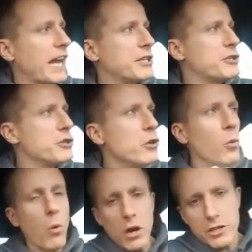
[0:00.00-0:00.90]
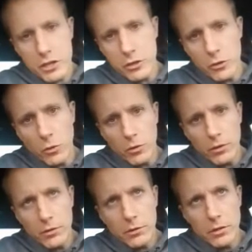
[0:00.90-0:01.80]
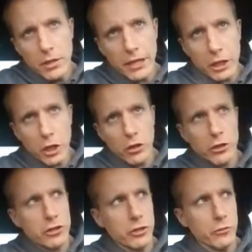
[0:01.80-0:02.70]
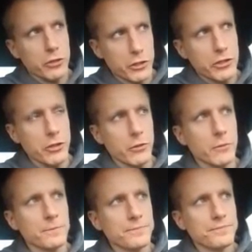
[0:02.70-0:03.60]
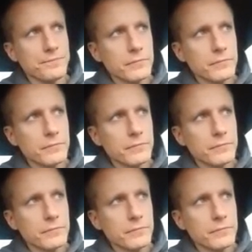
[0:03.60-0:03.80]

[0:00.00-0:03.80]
what I do want to encourage you to do,